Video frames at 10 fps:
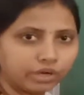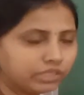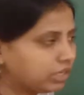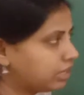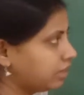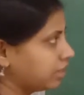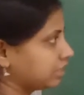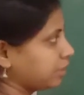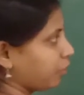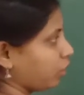Okay children,
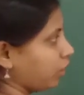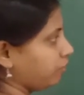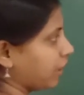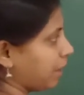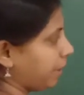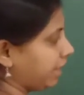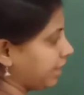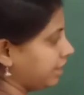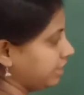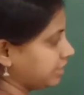reciprocal of 5 by
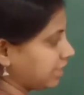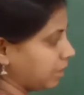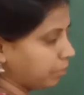10 is 10